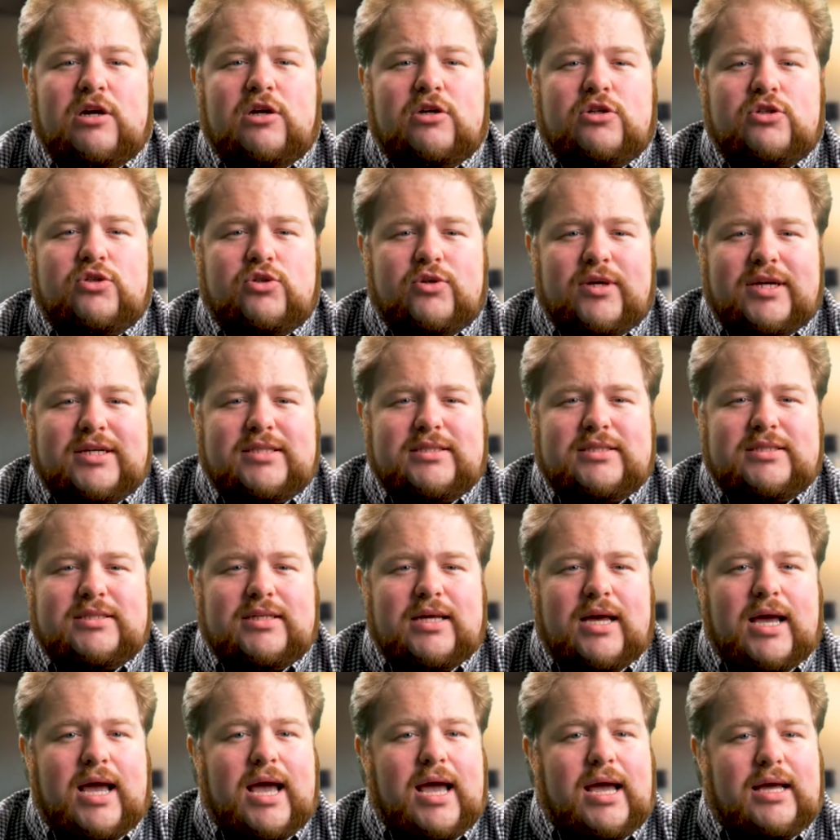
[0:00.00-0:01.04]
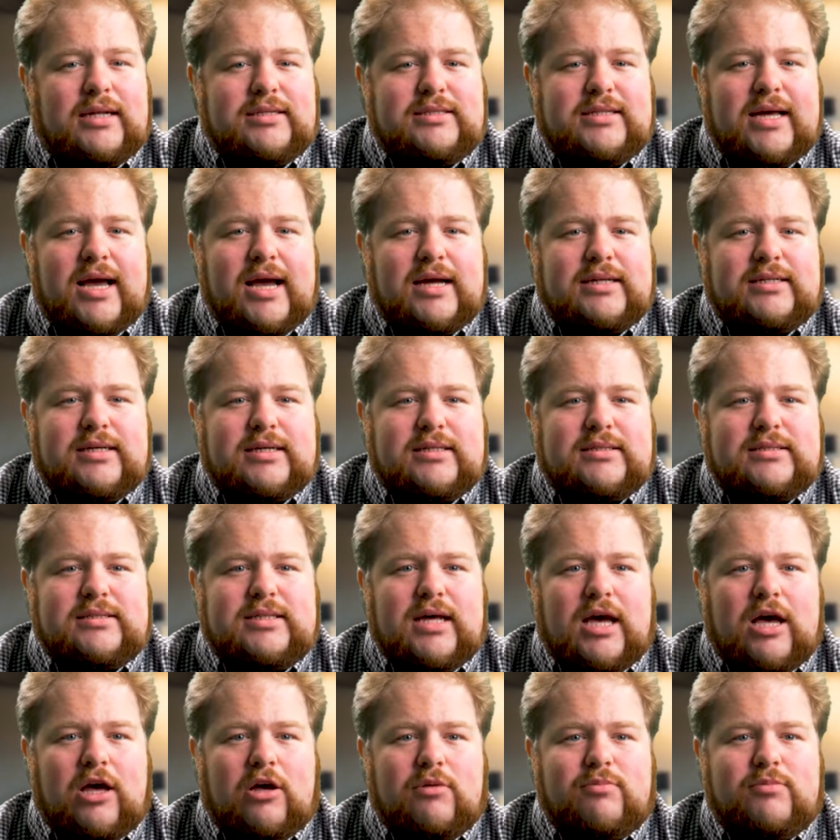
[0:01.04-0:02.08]
tricks, and tactics to
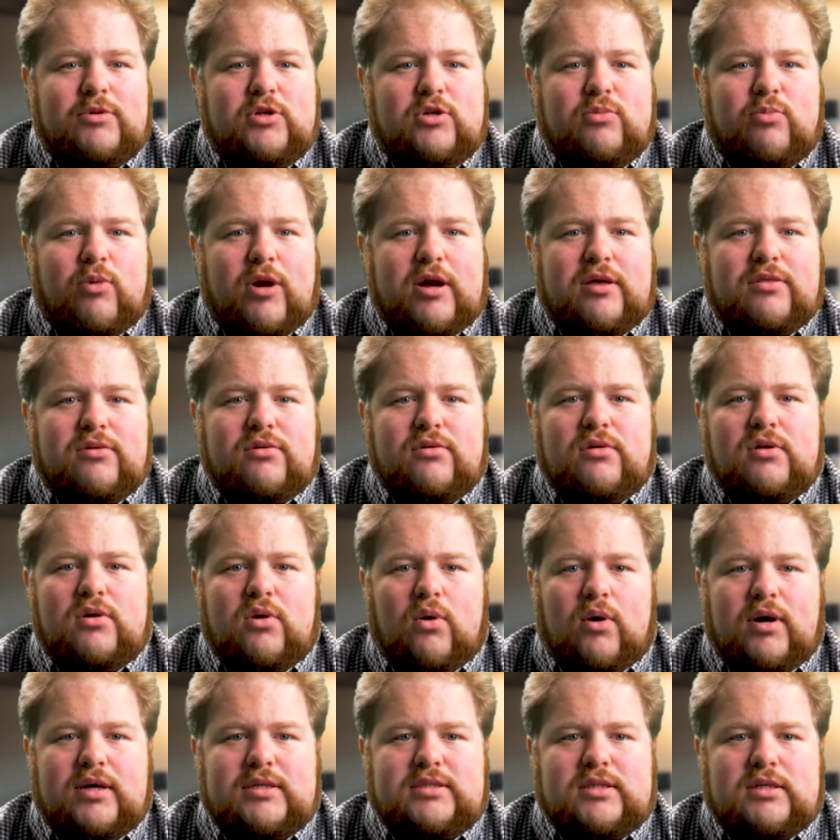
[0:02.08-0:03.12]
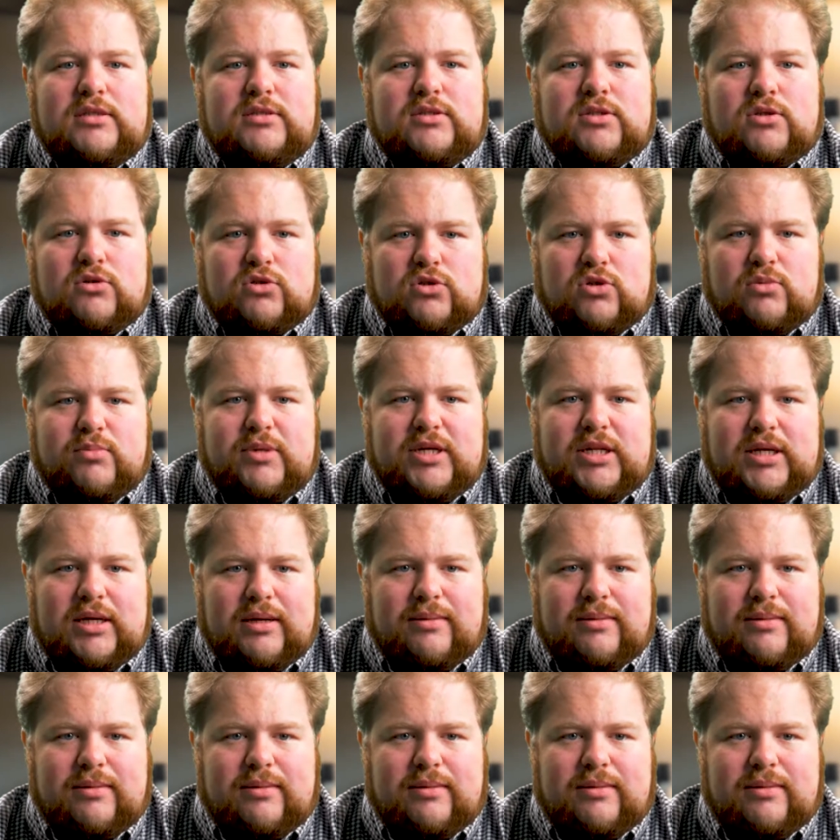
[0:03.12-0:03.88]
help you break through the noise on social media.